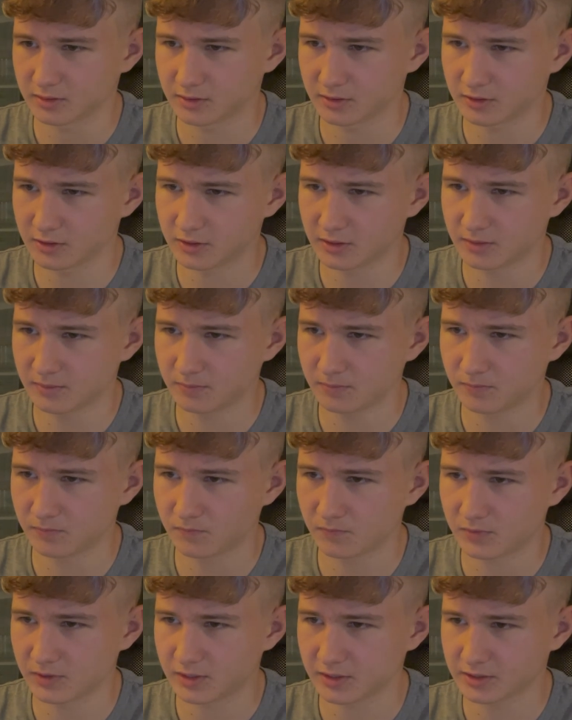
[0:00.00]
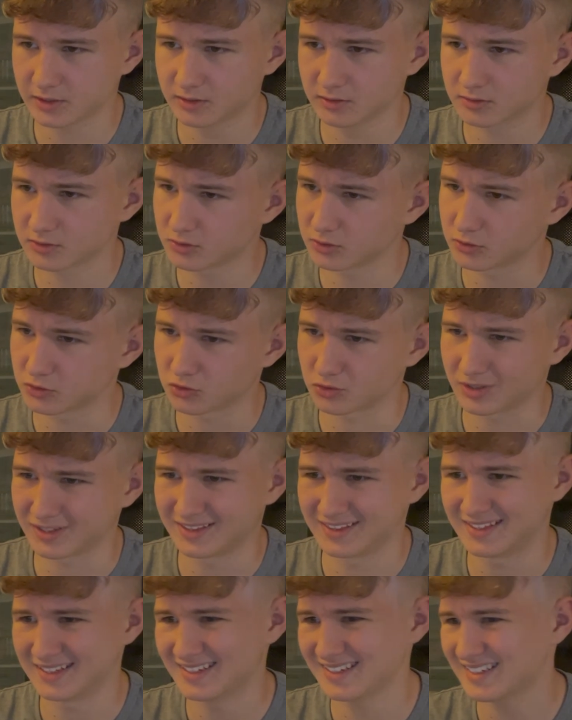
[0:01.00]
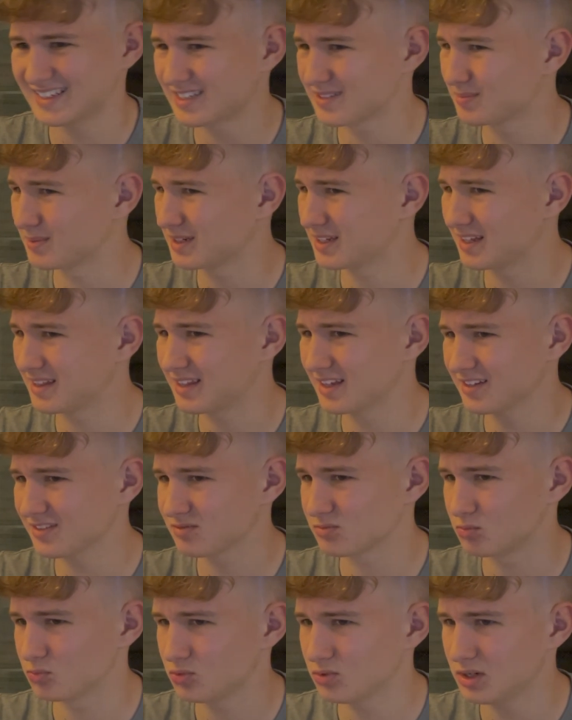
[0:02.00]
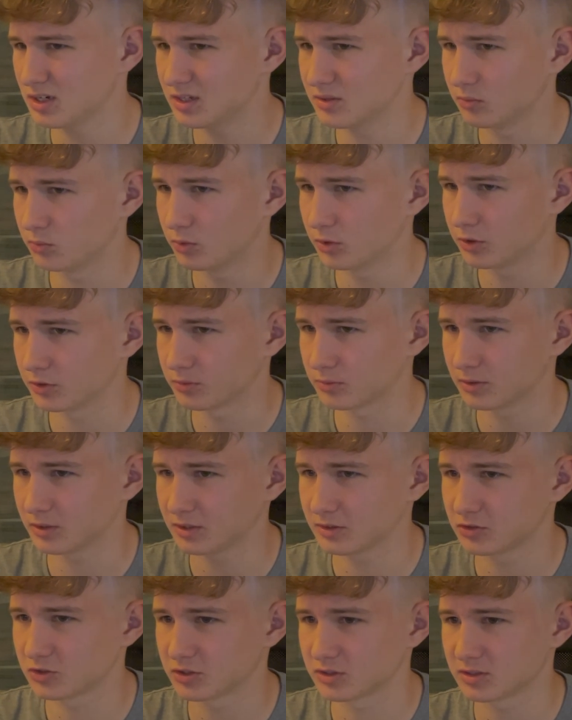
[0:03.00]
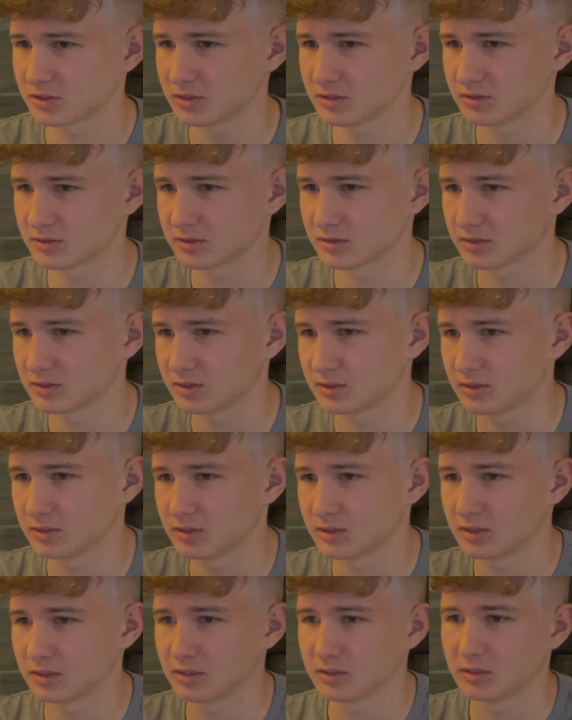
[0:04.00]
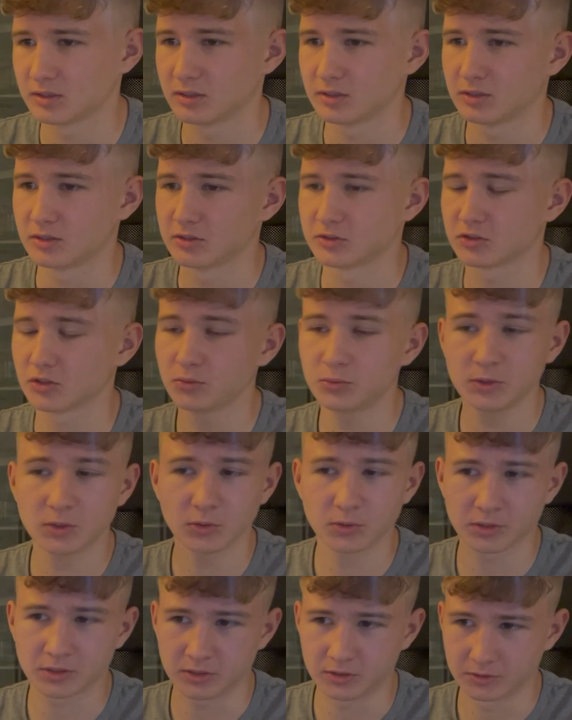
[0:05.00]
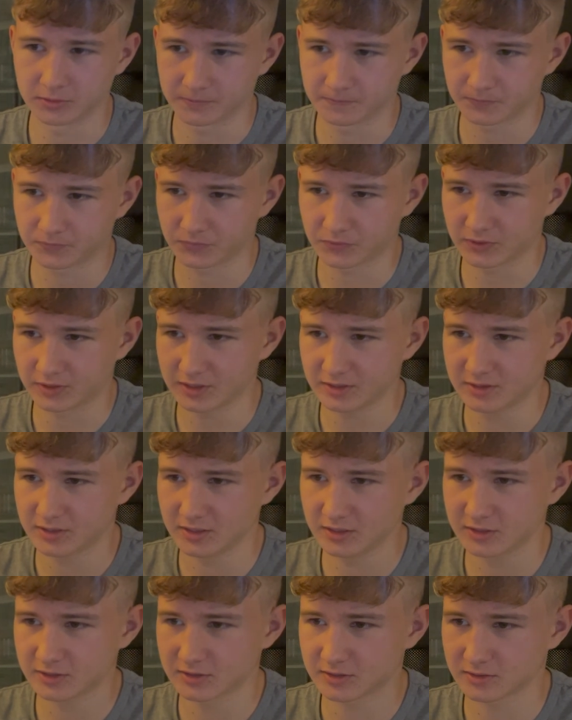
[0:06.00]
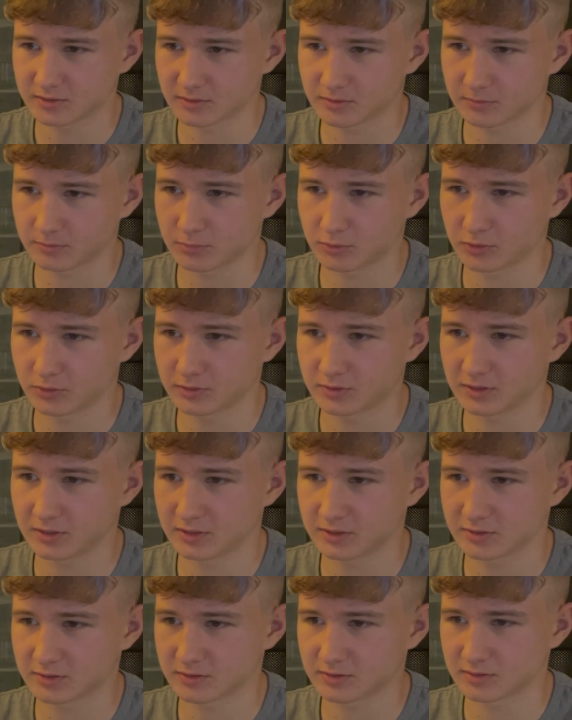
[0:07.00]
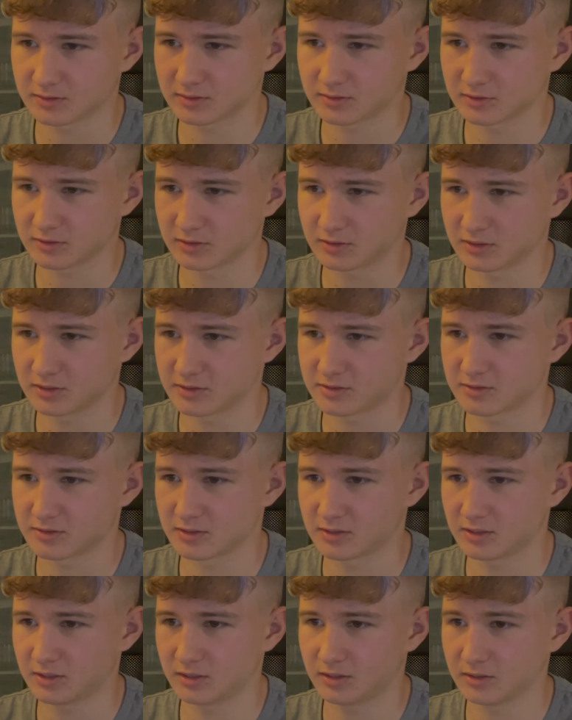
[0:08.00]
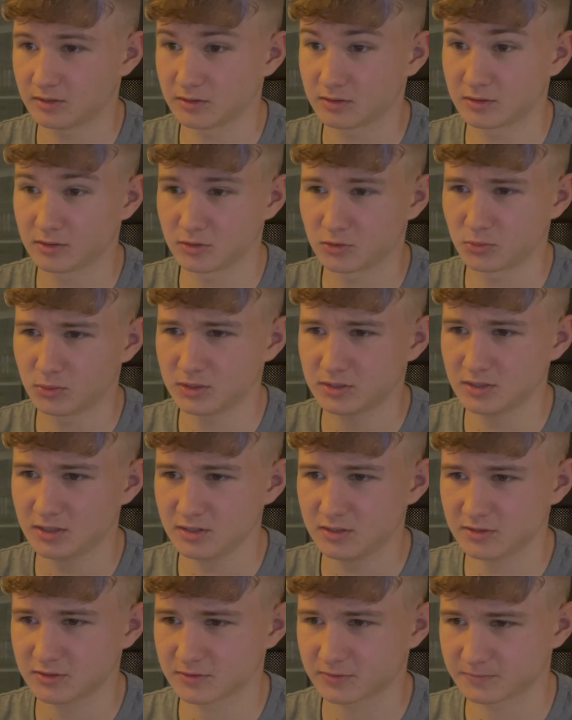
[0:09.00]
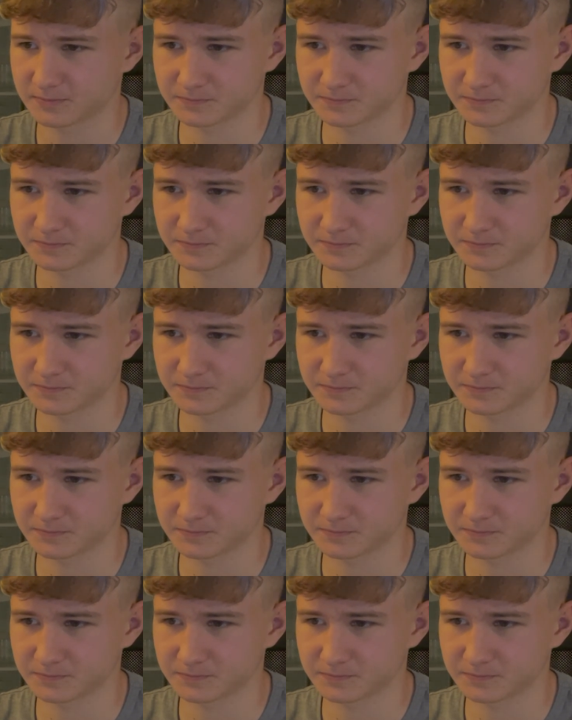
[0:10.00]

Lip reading: I could try this, but it doesn't really work, right? Just this. So if we go here, knight takes, pawn takes, and let's say the queen takes.